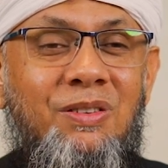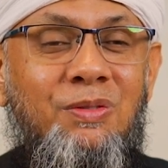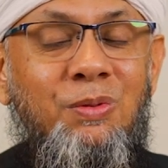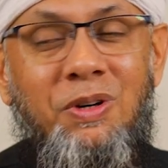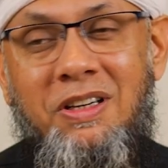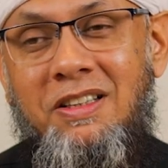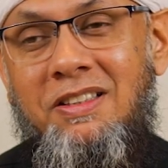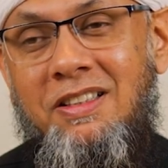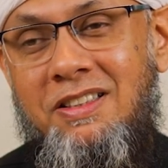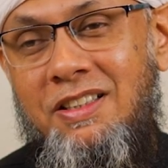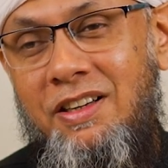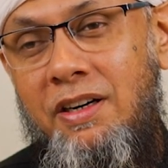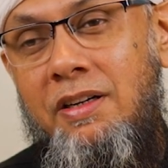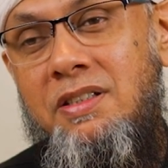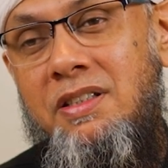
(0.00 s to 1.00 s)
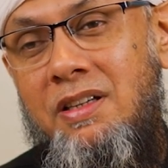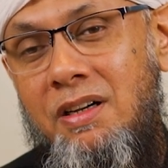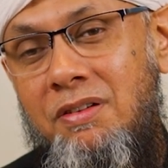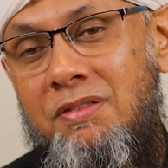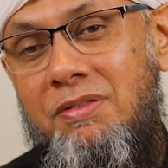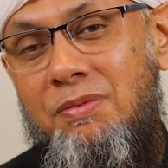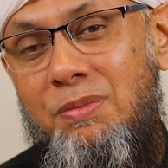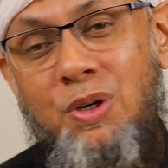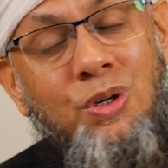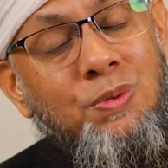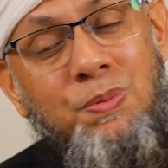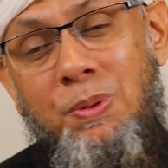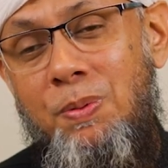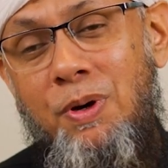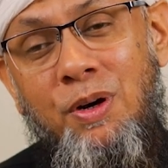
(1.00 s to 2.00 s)
the serious stuff,
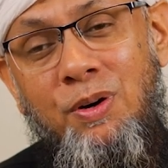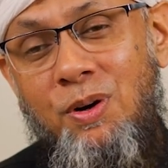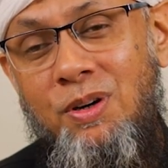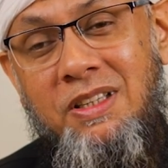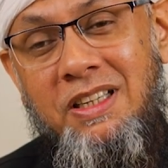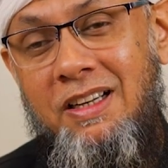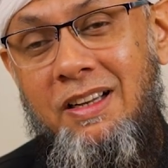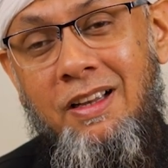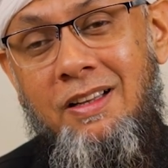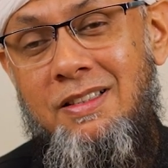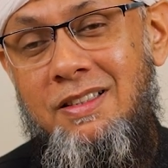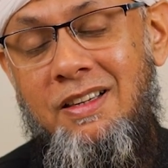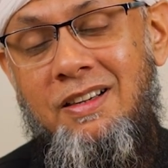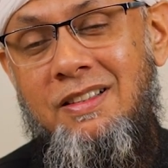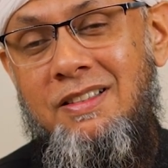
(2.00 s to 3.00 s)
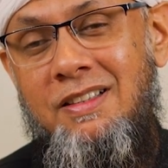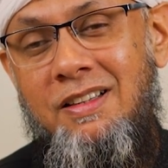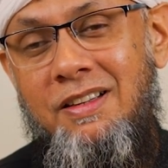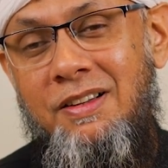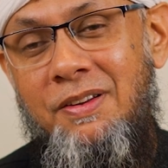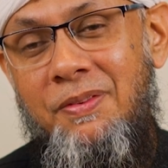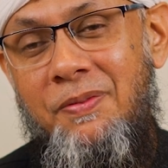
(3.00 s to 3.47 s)
because people are not taking it seriously.